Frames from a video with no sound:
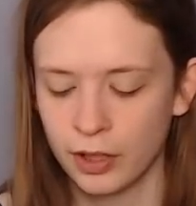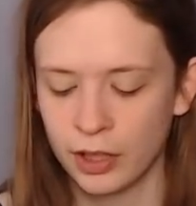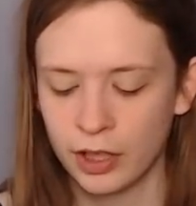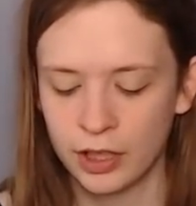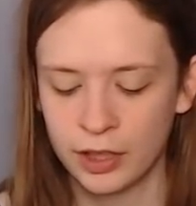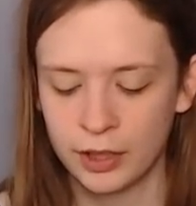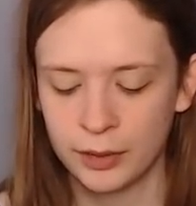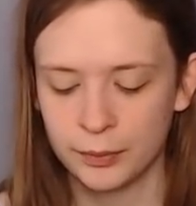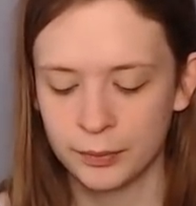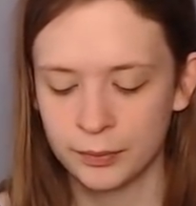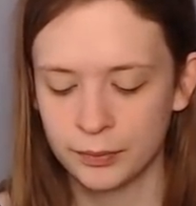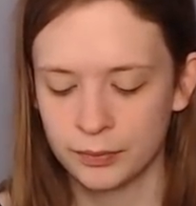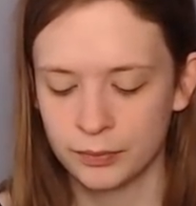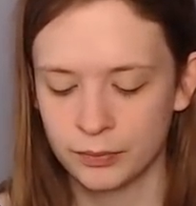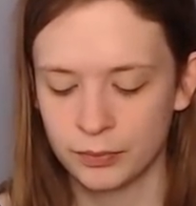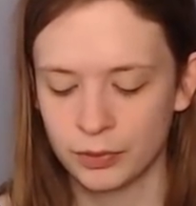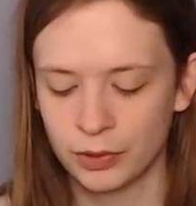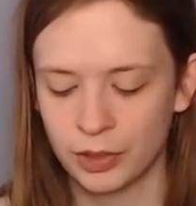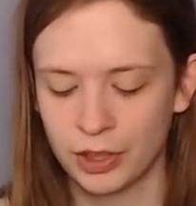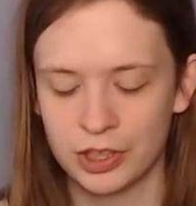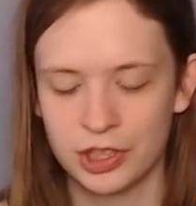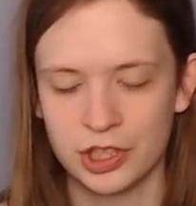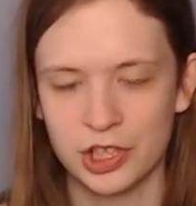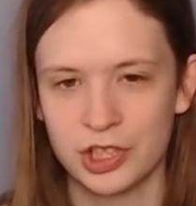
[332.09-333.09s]

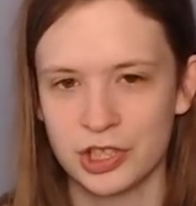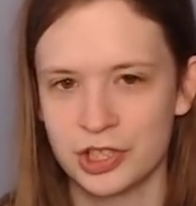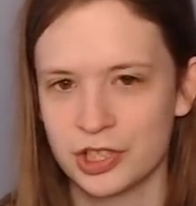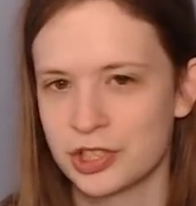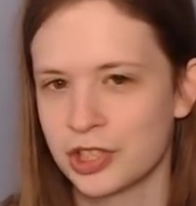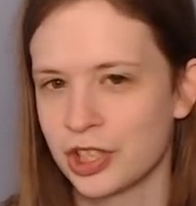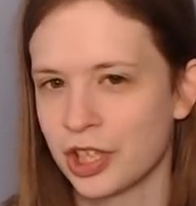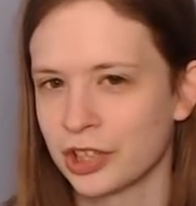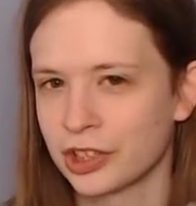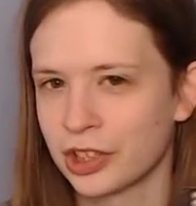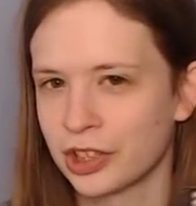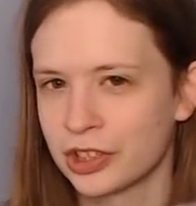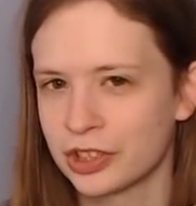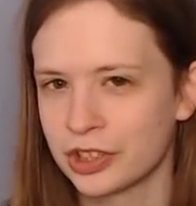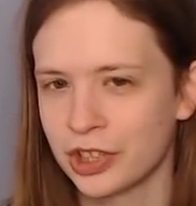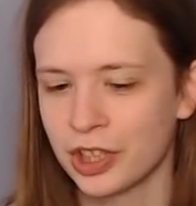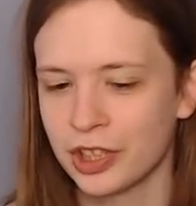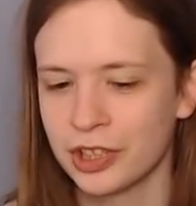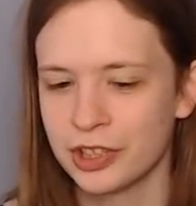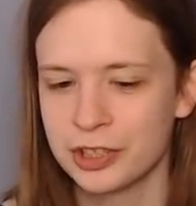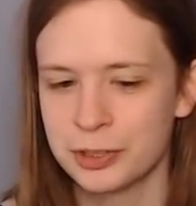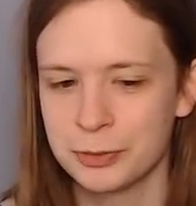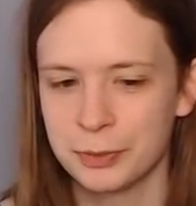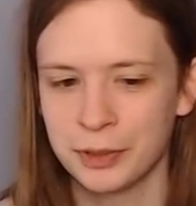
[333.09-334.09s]
We'll actually just check those
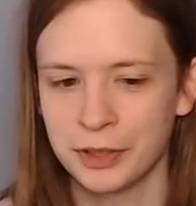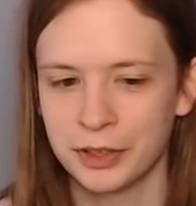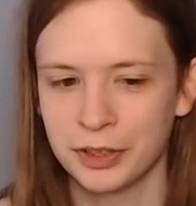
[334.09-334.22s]
cards,